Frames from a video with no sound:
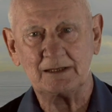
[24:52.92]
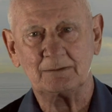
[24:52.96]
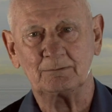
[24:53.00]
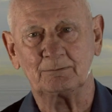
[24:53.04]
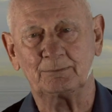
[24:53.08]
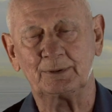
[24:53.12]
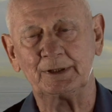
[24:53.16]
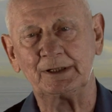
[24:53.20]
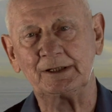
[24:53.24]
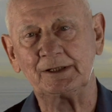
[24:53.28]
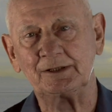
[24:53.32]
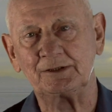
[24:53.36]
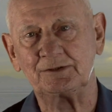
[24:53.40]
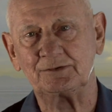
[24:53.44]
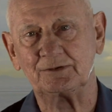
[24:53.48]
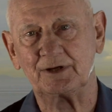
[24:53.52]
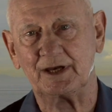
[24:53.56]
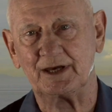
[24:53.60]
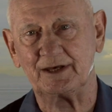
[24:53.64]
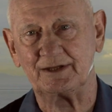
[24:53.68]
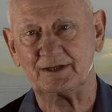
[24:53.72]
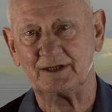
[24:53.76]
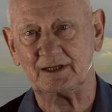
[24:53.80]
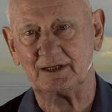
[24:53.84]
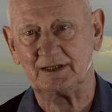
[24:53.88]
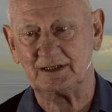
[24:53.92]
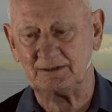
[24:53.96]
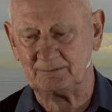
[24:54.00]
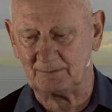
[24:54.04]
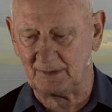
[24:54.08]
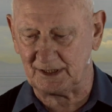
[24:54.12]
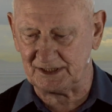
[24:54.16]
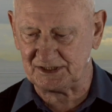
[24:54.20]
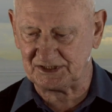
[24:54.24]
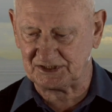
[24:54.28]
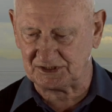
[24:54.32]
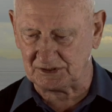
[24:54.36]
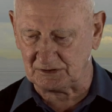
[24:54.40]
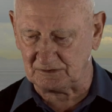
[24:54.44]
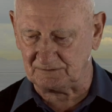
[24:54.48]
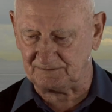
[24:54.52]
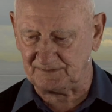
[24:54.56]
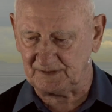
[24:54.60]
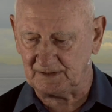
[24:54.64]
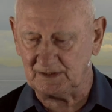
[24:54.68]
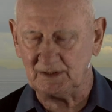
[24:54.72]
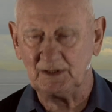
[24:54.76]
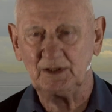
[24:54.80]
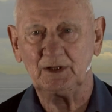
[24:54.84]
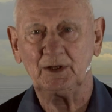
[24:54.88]
bring together in myself
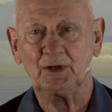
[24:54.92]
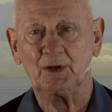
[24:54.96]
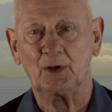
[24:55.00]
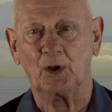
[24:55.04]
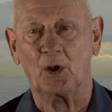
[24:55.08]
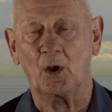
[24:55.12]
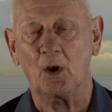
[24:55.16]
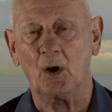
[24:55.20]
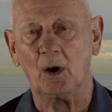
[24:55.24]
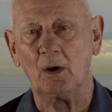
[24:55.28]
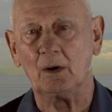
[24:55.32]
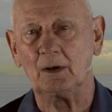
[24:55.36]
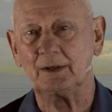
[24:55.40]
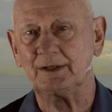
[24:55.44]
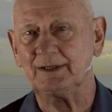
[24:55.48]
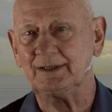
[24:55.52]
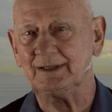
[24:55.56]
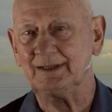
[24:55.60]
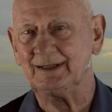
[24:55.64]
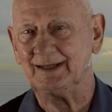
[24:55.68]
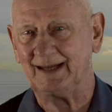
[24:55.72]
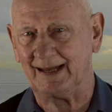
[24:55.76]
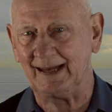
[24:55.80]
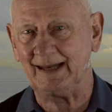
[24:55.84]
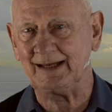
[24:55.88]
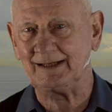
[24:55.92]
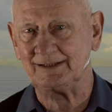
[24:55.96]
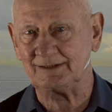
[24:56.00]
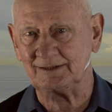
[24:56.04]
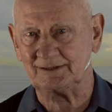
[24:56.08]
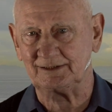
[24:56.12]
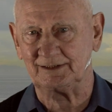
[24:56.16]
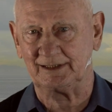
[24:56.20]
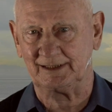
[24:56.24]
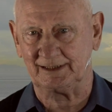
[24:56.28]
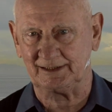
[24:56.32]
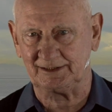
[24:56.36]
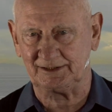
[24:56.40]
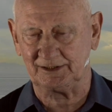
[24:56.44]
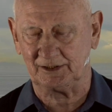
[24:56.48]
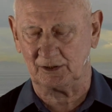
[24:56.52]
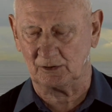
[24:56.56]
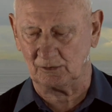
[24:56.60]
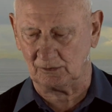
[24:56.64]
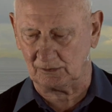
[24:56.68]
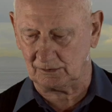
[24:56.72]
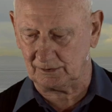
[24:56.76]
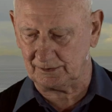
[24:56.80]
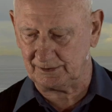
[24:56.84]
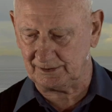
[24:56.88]
God and
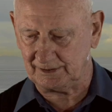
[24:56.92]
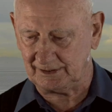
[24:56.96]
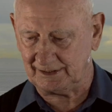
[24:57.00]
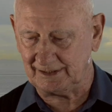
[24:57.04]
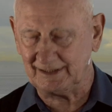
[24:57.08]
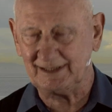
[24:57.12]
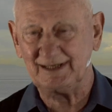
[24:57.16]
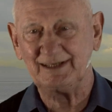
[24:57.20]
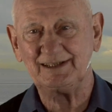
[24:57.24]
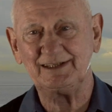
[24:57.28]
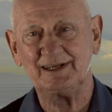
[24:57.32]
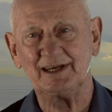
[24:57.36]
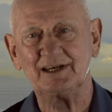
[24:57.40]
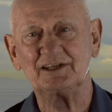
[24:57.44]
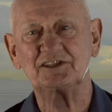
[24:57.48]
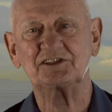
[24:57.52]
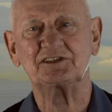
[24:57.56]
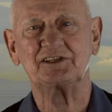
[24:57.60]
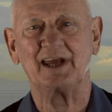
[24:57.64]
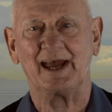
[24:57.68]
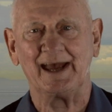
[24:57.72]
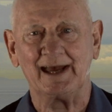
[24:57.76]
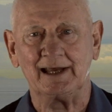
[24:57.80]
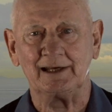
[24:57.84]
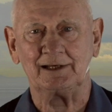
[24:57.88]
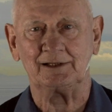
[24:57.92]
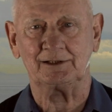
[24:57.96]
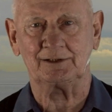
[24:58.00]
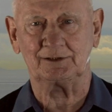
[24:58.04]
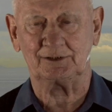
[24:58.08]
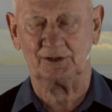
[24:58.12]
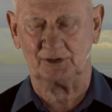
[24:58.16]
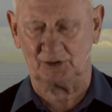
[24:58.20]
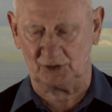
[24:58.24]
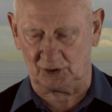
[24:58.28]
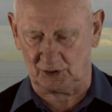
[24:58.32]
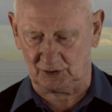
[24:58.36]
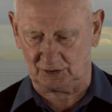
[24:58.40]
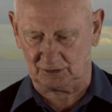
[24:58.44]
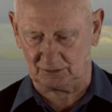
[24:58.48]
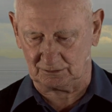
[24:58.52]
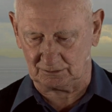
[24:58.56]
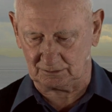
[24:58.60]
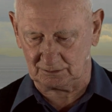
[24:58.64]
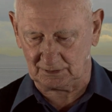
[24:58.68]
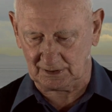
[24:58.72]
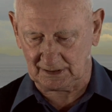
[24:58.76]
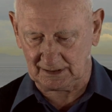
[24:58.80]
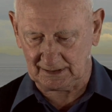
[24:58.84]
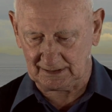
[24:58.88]
anti-God, yes and no,
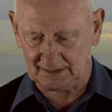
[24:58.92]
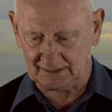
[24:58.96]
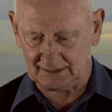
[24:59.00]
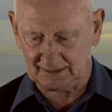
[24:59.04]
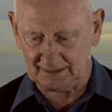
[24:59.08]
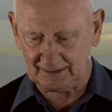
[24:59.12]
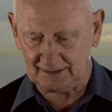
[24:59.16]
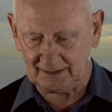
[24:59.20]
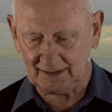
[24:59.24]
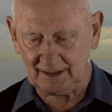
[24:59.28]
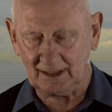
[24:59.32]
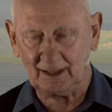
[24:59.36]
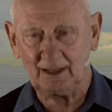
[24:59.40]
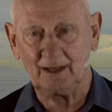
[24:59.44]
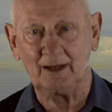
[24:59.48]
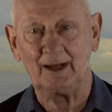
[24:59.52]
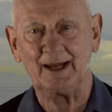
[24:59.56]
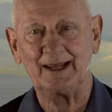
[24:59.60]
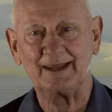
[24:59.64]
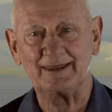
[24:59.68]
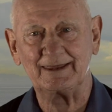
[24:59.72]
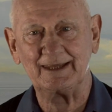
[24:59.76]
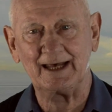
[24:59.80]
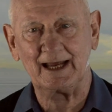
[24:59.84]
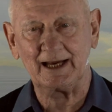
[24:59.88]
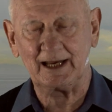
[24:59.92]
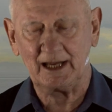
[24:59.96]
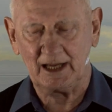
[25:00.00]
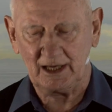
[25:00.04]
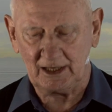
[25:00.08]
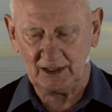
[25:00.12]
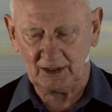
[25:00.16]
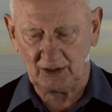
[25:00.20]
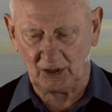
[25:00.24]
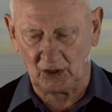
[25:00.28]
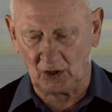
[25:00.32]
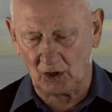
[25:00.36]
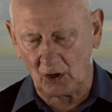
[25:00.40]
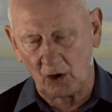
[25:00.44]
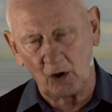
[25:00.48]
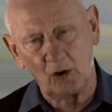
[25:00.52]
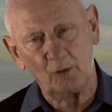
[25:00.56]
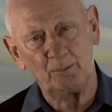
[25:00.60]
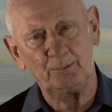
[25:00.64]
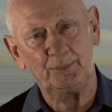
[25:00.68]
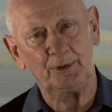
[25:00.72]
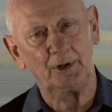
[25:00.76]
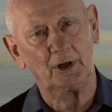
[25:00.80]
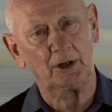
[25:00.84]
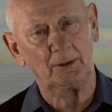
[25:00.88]
like that
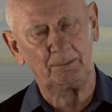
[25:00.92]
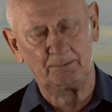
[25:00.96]
globular